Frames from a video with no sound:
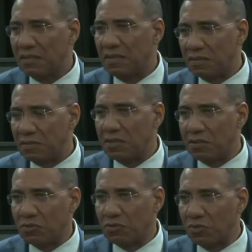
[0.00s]

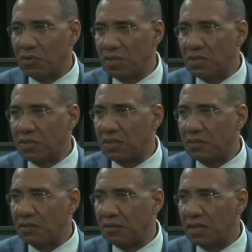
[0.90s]
The truth
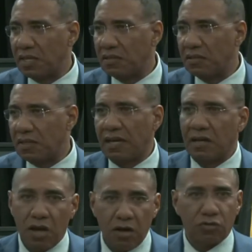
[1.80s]
is that that
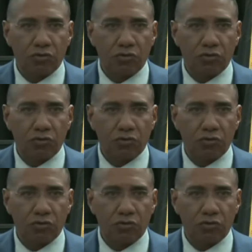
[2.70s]
long